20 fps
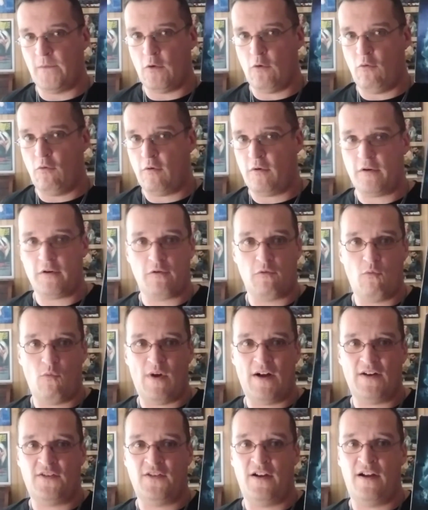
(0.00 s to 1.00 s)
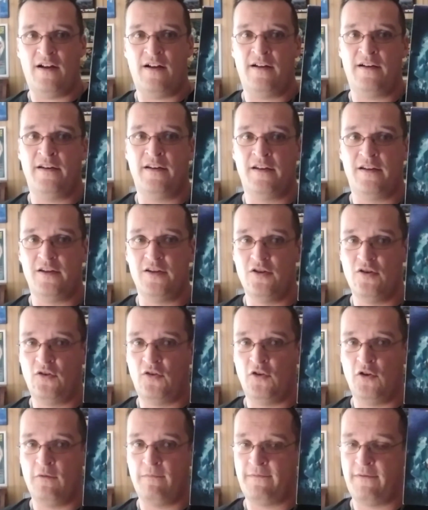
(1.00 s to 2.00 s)
or watch it on
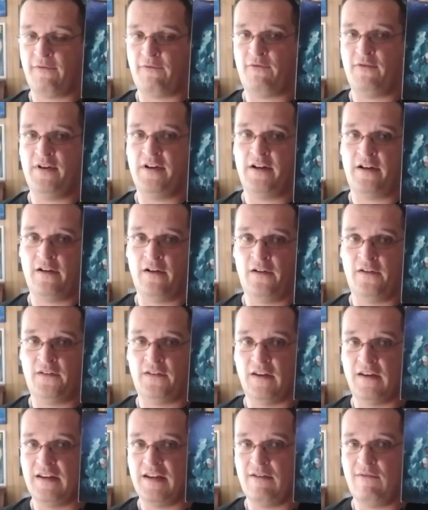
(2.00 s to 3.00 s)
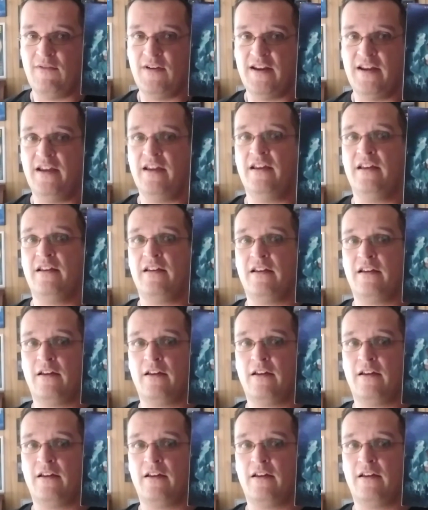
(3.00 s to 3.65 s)
YouTube for free because the DVD